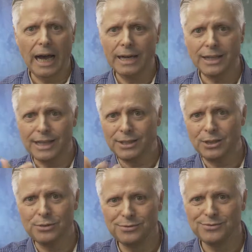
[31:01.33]
and I
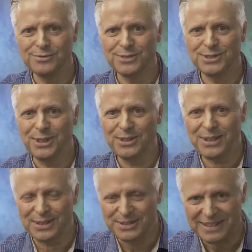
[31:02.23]
know you
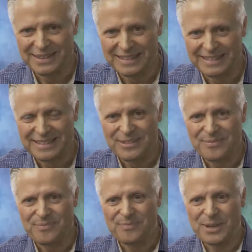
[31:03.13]
don't,
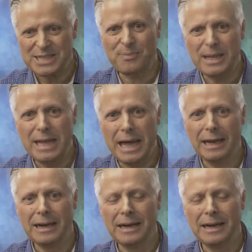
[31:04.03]
because I've been there.